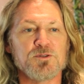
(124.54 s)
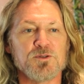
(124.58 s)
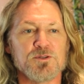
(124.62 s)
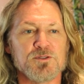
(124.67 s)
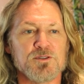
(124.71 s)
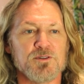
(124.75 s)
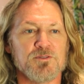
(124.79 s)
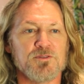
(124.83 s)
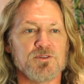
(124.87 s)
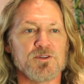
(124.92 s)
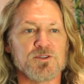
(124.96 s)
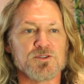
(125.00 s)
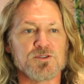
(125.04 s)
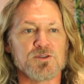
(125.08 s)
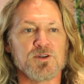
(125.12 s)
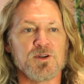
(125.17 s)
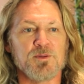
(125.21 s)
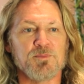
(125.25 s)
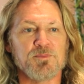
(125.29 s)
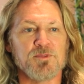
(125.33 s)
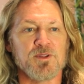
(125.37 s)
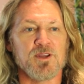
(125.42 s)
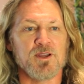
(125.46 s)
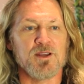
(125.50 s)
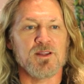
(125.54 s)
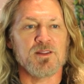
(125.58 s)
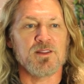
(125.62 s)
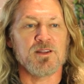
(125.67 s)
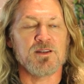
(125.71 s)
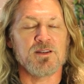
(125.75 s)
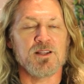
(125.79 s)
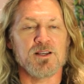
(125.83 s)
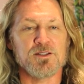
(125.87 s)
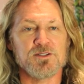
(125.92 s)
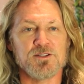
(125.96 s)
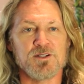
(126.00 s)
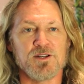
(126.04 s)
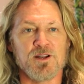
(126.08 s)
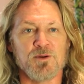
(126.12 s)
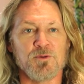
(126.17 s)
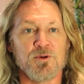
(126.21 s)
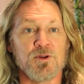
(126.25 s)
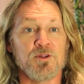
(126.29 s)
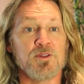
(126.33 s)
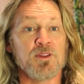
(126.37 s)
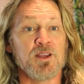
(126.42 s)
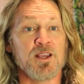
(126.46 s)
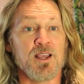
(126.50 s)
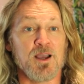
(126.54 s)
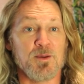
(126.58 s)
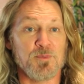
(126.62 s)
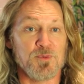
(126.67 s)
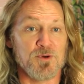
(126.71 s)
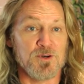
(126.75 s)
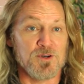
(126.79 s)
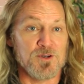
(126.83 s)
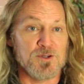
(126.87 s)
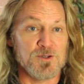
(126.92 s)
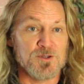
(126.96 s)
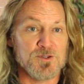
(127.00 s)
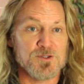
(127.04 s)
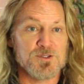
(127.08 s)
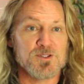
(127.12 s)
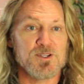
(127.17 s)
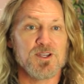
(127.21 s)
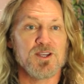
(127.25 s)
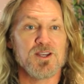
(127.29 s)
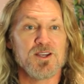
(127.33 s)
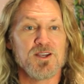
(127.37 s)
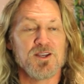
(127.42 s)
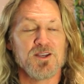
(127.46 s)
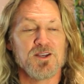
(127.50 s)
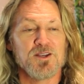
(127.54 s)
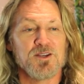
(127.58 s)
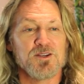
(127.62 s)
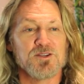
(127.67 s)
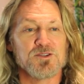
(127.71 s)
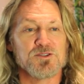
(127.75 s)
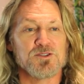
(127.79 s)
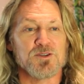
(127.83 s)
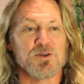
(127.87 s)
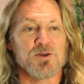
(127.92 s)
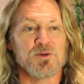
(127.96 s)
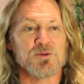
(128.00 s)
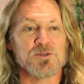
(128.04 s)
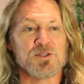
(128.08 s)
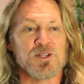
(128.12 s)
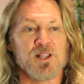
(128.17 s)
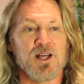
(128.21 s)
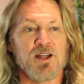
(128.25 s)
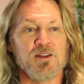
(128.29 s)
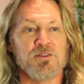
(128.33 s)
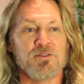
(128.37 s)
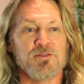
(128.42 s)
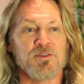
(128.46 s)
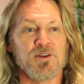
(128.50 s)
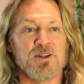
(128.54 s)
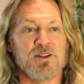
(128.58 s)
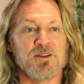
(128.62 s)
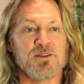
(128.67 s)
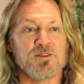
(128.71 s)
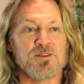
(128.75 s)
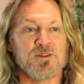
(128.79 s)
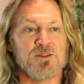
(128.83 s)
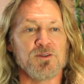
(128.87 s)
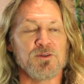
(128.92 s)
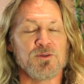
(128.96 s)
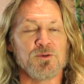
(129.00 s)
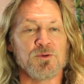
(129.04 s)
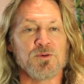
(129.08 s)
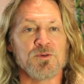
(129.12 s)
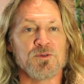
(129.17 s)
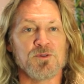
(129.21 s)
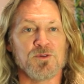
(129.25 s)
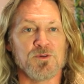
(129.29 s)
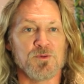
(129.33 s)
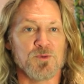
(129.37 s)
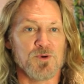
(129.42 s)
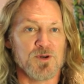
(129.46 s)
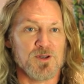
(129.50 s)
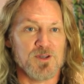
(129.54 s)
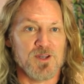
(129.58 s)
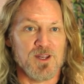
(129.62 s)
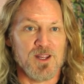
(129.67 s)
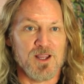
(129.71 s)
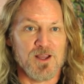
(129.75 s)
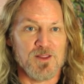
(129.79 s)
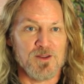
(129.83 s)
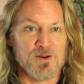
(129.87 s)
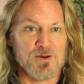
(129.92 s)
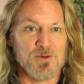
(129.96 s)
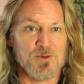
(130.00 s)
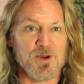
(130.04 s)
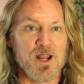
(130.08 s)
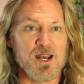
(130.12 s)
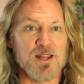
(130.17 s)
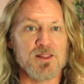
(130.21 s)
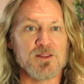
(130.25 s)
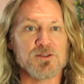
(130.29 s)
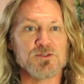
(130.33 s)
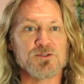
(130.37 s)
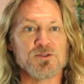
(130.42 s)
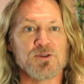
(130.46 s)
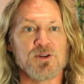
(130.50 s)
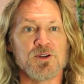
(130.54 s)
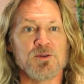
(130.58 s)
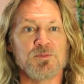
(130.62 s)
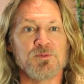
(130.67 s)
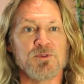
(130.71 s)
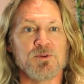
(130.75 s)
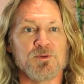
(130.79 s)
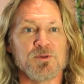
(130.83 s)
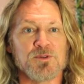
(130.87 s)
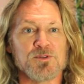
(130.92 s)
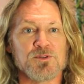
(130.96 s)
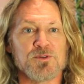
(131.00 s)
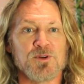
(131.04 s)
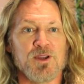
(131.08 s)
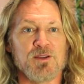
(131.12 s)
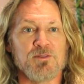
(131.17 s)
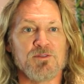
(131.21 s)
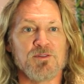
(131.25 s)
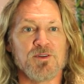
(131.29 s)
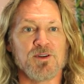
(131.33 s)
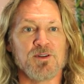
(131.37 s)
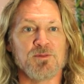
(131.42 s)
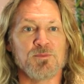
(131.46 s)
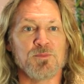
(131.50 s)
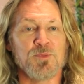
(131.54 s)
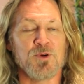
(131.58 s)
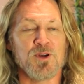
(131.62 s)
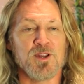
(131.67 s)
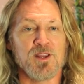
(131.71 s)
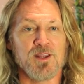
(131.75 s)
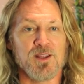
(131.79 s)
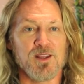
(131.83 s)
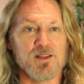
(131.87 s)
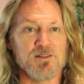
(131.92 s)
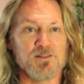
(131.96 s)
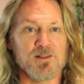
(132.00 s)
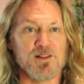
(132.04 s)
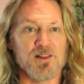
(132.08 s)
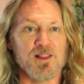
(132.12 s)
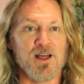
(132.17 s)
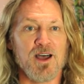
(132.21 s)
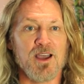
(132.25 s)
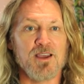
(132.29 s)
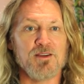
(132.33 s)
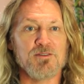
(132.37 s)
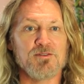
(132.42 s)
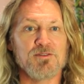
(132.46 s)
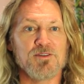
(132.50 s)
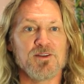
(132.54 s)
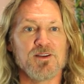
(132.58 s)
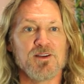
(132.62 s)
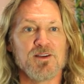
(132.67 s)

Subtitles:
was the first script that Dustin and I wrote that got produced. So it was a lot of fun to work together writing the script. It was great fun bringing it to life.